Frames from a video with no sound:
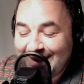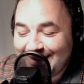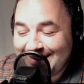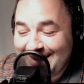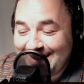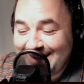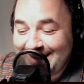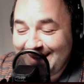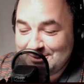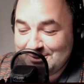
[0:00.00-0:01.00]
I laugh
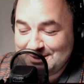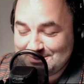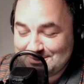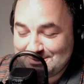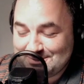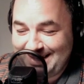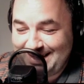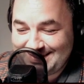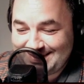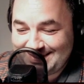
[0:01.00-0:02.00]
before you finish most
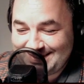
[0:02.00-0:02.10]
sentences.